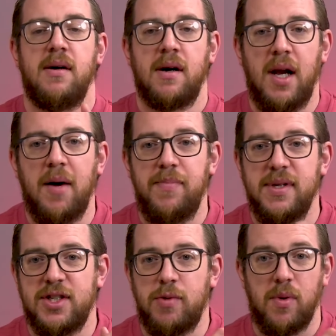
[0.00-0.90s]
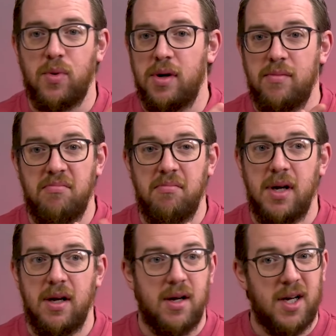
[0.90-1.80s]
Klopp is number one,
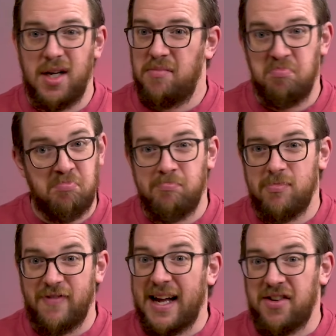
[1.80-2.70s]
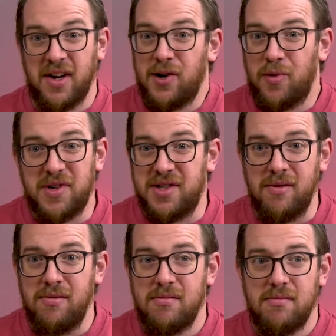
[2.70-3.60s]
Van Dijk number two.